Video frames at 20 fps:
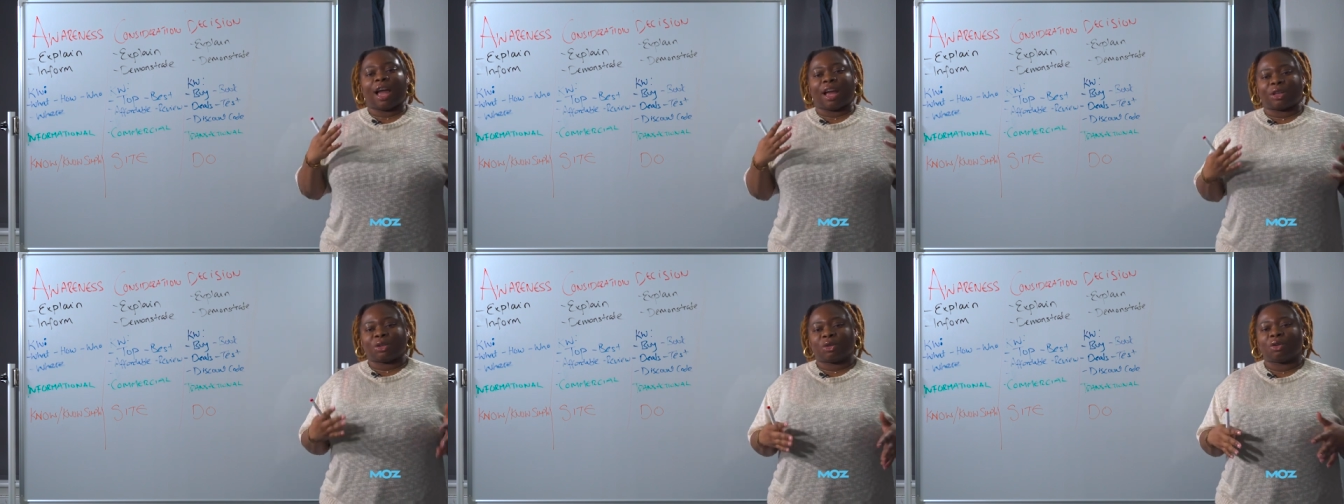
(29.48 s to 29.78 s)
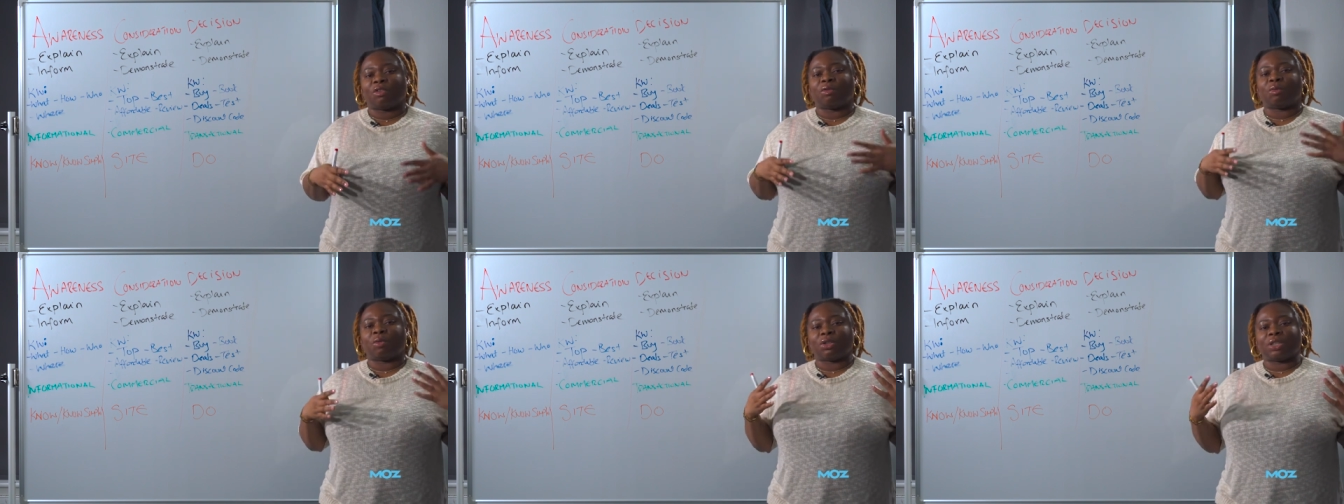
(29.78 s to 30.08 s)
and
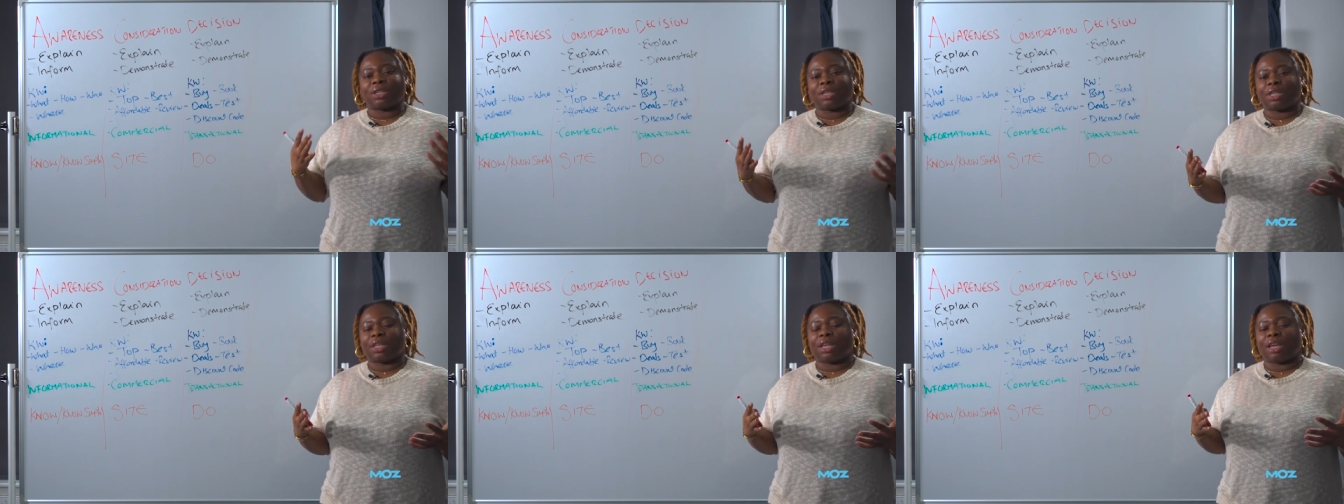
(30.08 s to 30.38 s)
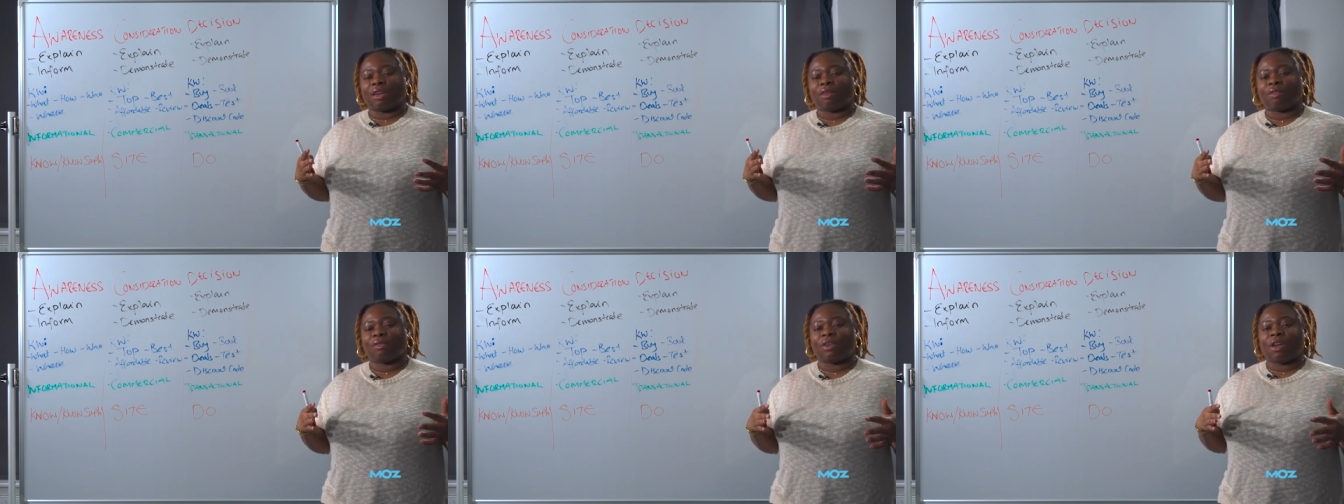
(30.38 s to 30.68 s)
sort of want to
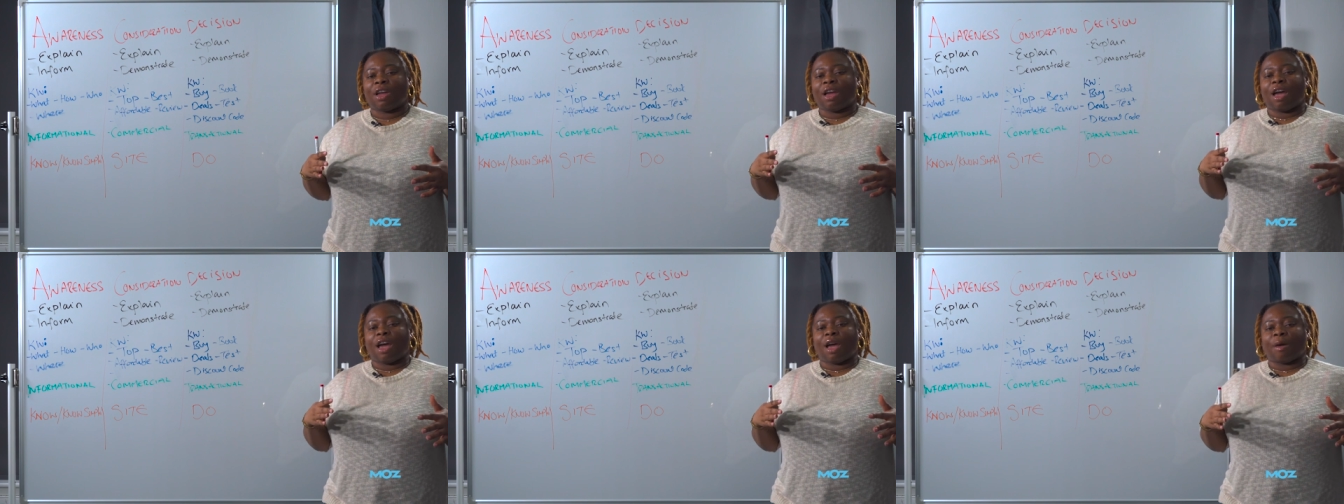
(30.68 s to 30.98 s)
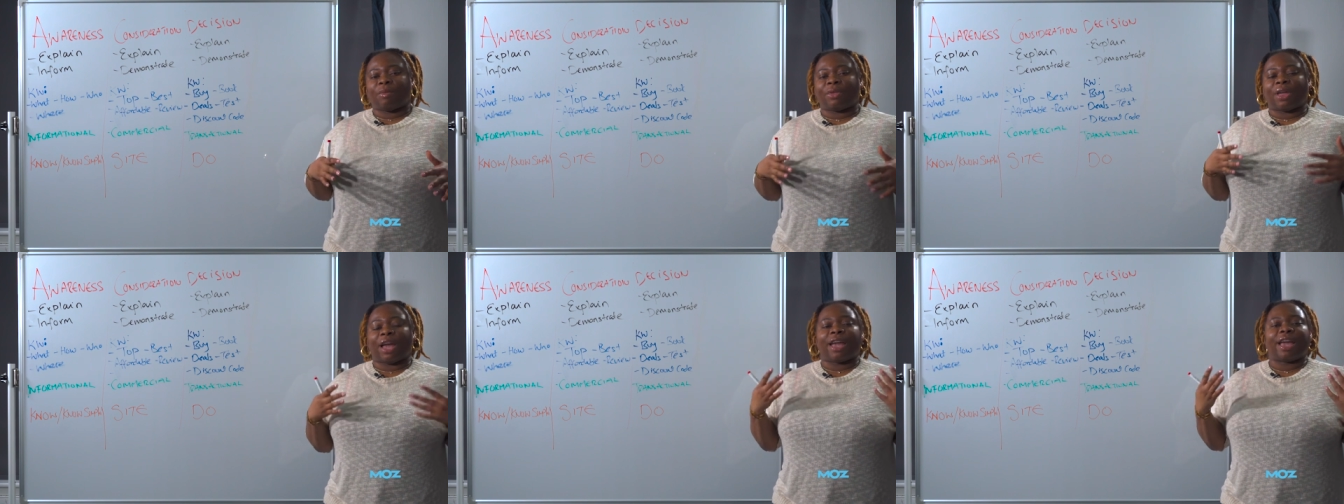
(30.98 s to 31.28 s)
give
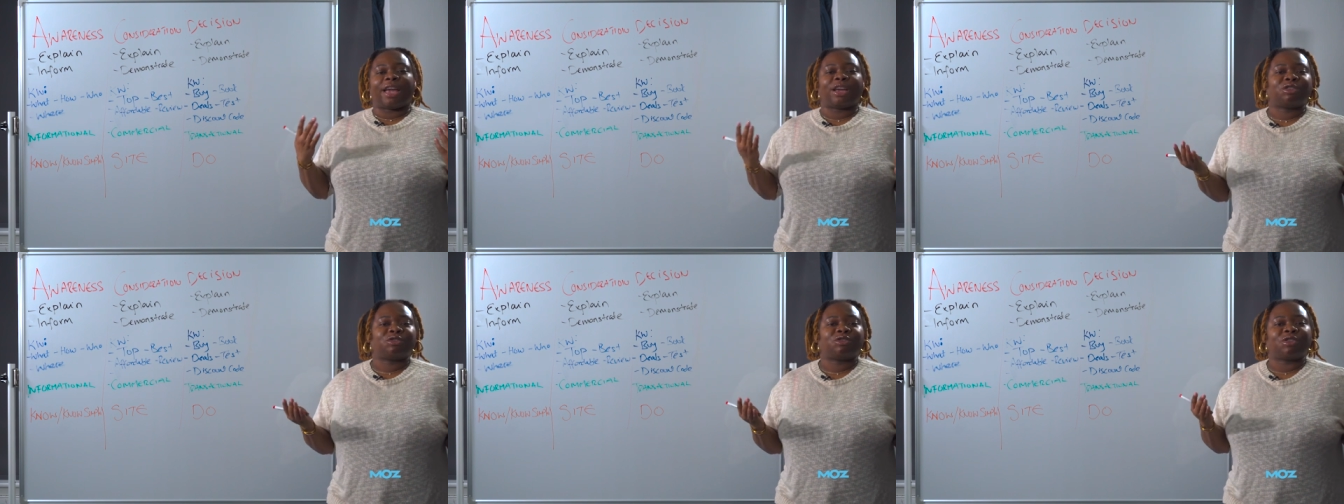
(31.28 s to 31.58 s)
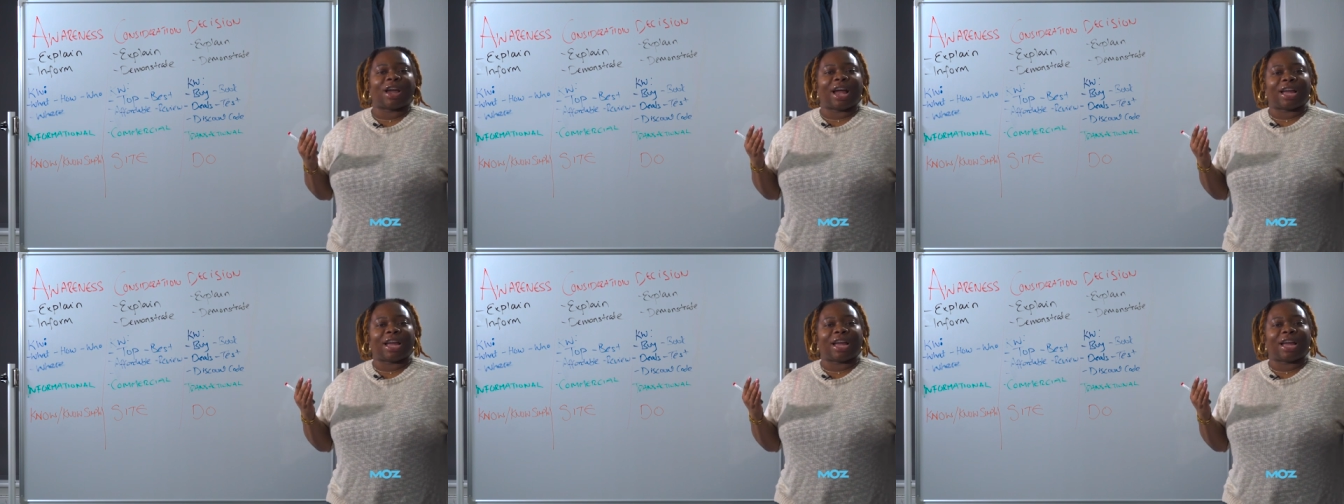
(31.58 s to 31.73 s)
that extra